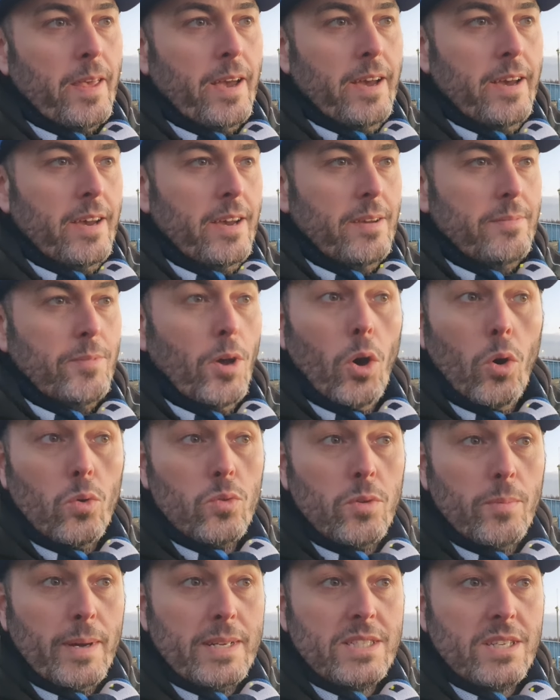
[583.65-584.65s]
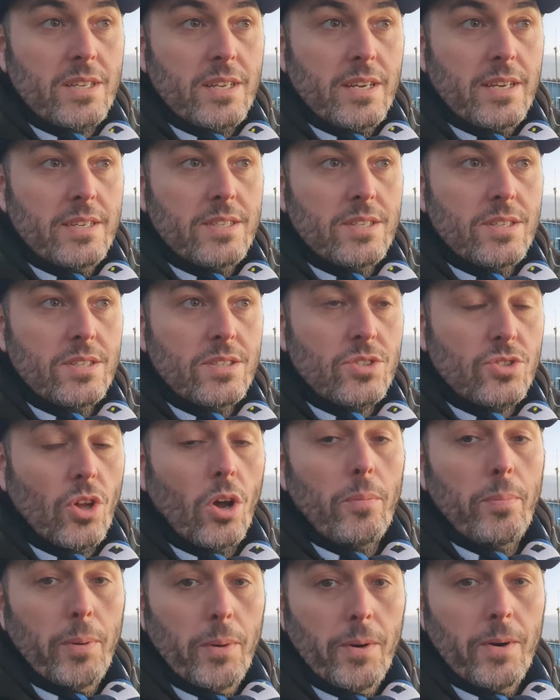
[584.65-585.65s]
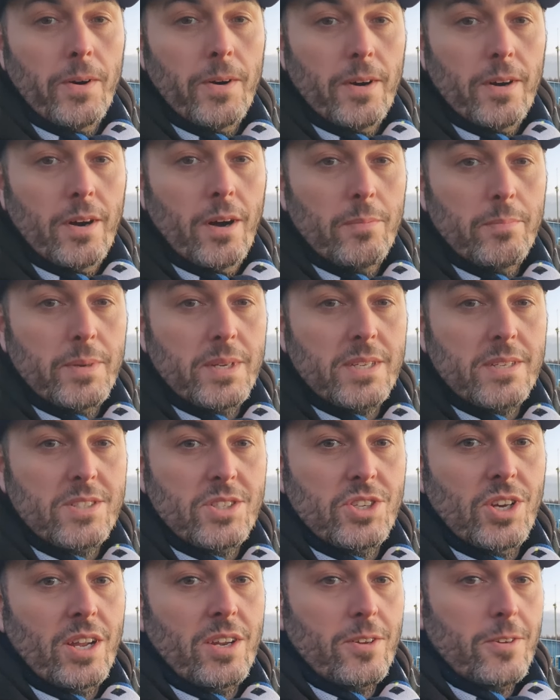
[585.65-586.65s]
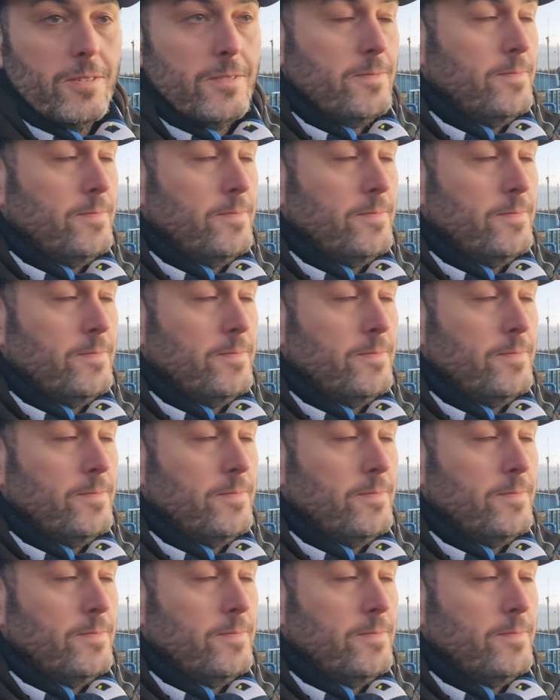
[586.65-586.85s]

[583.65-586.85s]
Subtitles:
Not Oldham, actually. Stockport on the channel.